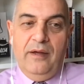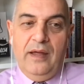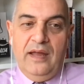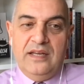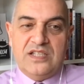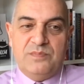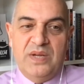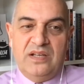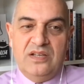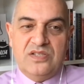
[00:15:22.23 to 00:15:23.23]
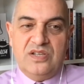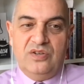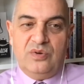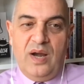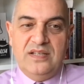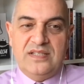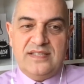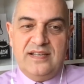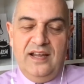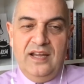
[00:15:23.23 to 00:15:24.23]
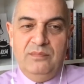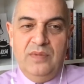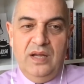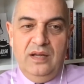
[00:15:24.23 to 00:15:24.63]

And it's because Grace Tame